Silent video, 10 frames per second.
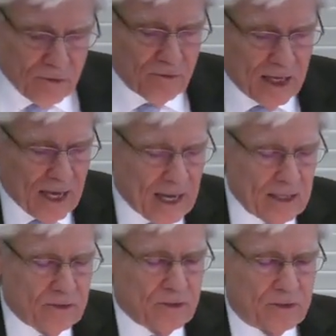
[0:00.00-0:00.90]
the
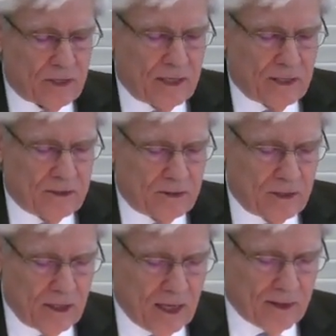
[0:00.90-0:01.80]
ages is
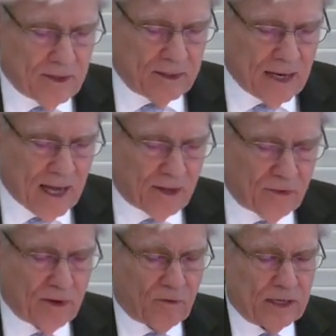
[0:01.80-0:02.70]
the death
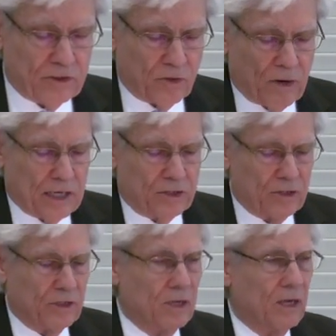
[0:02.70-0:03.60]
and
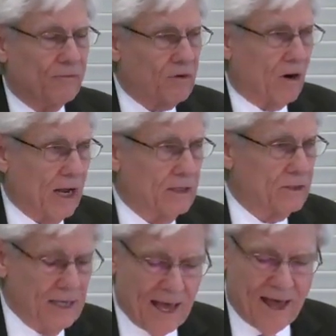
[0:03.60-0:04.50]
resurrection of
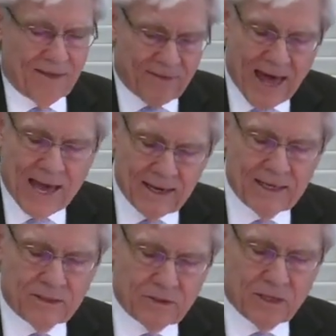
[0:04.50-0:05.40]
Christ. That
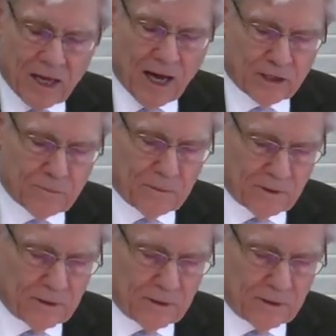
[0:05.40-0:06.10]
is the gospel.